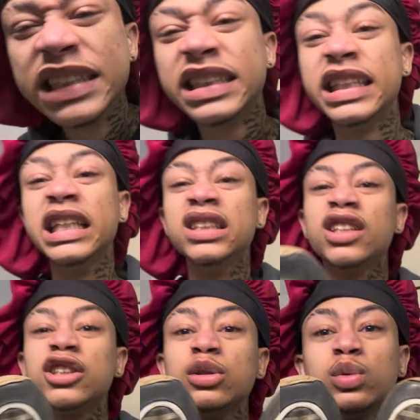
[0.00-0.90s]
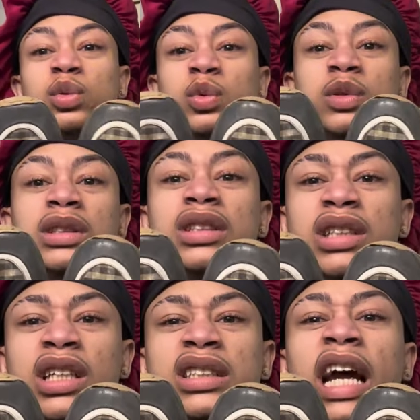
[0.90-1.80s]
These the shoes
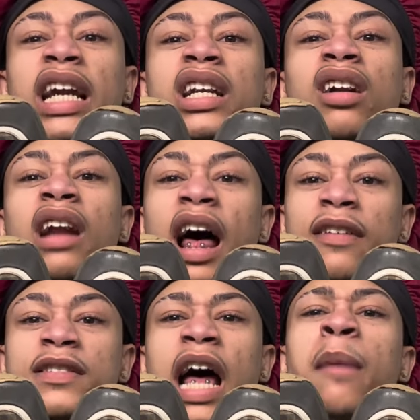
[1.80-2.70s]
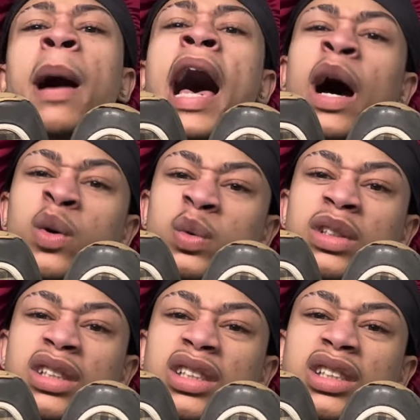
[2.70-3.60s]
that he done left at my house.